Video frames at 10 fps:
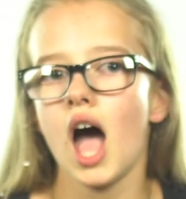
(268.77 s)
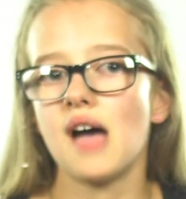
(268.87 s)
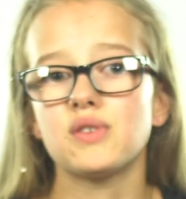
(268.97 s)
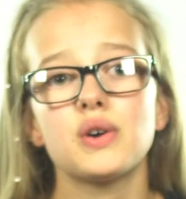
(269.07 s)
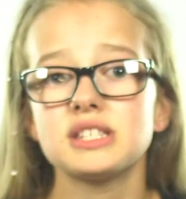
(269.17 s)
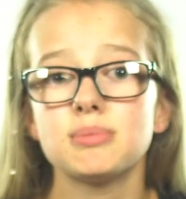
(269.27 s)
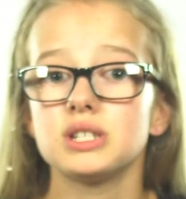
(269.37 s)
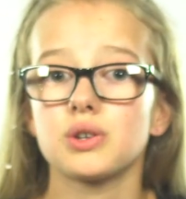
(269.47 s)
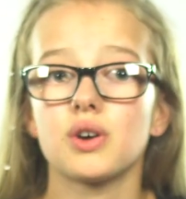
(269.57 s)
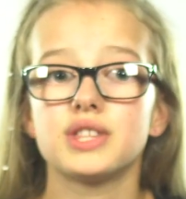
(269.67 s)
I've always
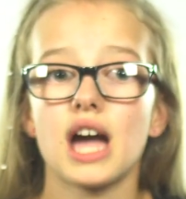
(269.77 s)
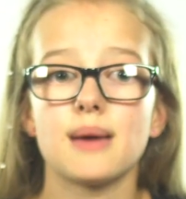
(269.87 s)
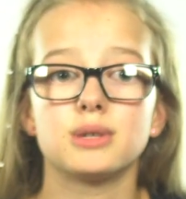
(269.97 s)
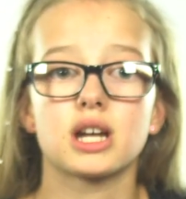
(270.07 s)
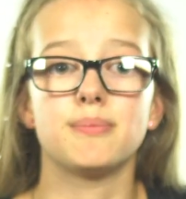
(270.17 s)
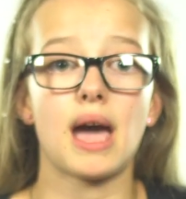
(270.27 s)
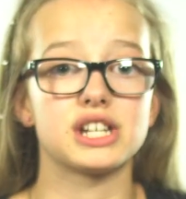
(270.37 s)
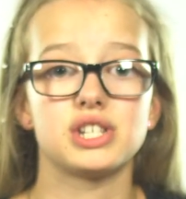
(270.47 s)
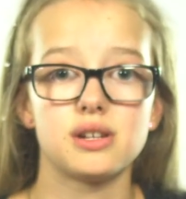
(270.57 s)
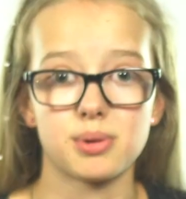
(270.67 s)
been told that I'm a
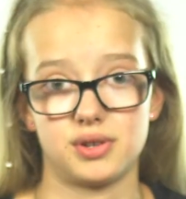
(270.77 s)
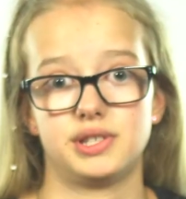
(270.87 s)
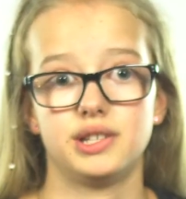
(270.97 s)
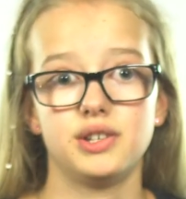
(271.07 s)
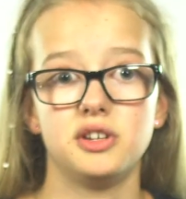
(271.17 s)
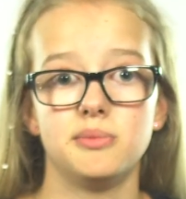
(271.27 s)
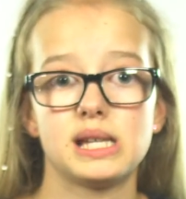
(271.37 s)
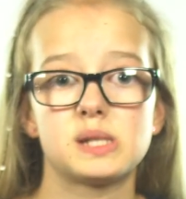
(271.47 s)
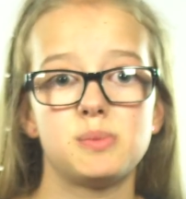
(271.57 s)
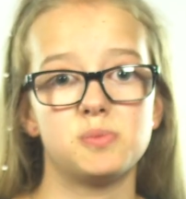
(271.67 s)
compassionate person who
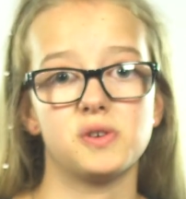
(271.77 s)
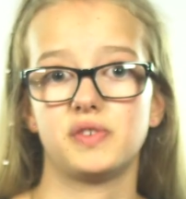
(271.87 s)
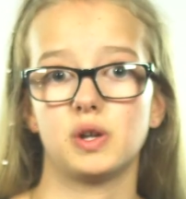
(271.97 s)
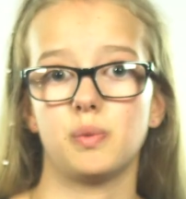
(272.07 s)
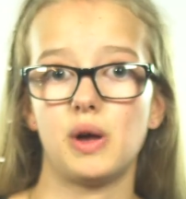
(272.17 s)
makes people feel